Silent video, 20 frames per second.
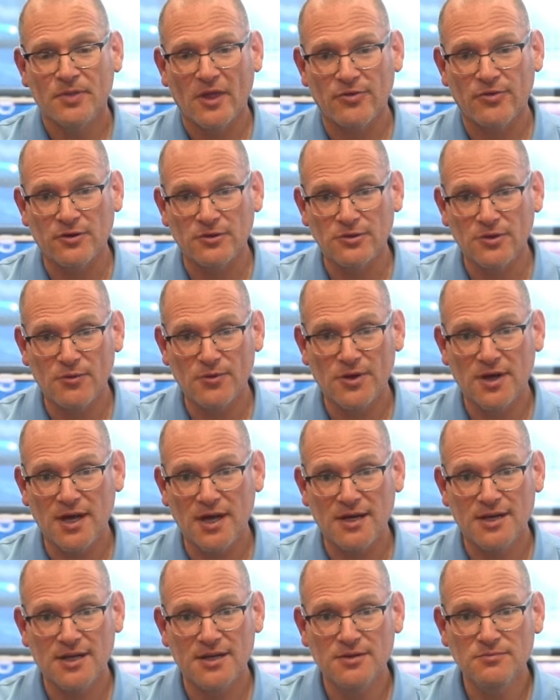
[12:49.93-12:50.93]
they're
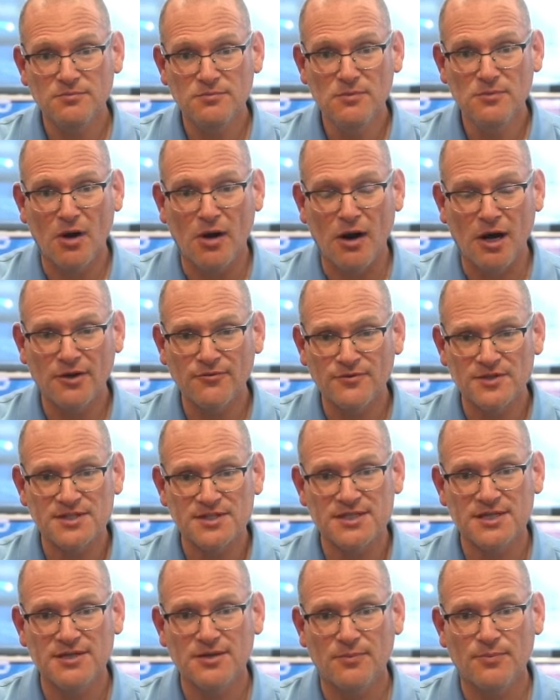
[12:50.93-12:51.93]
located on
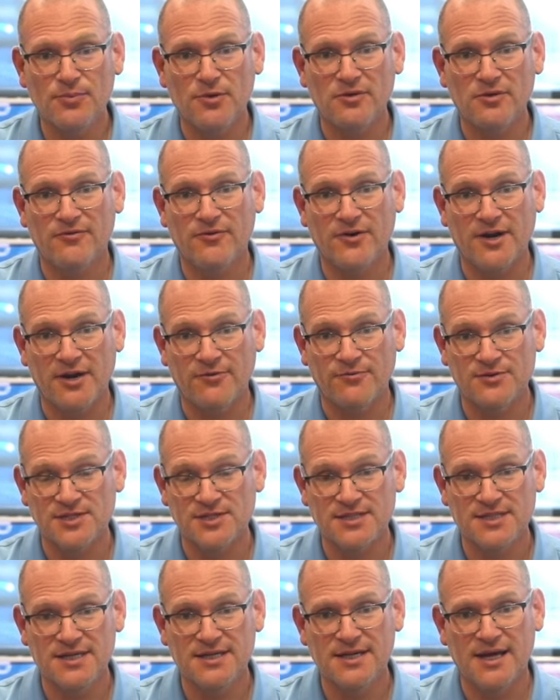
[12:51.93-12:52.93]
Reseda Boulevard at
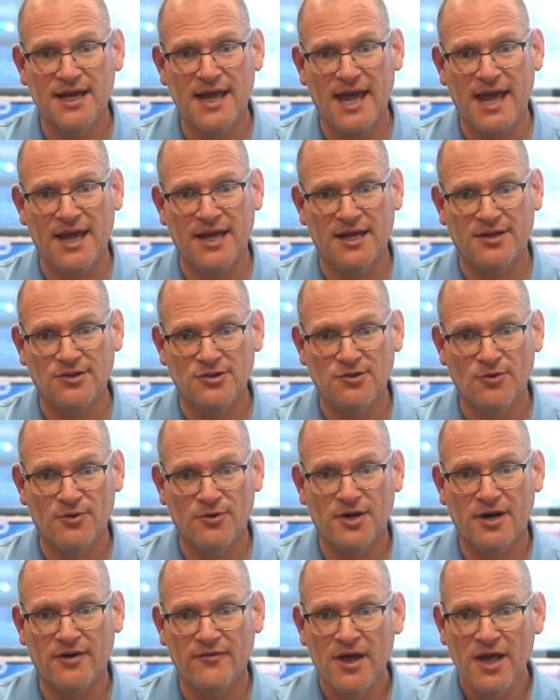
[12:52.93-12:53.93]
Reseda and
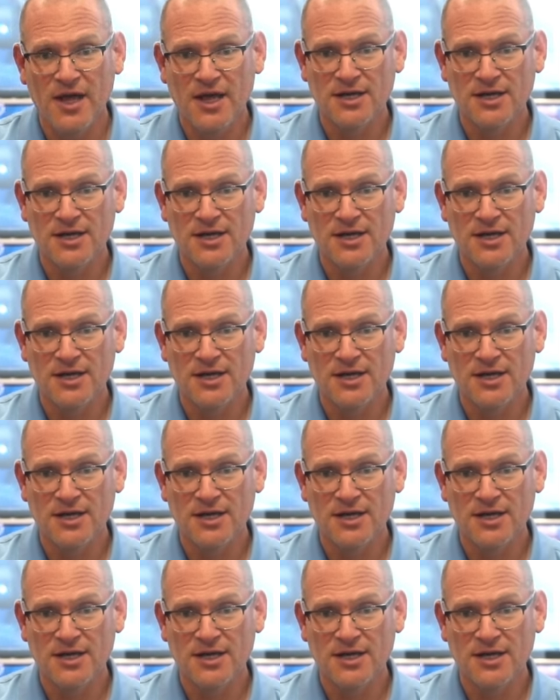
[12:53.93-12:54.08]
Nordhoff.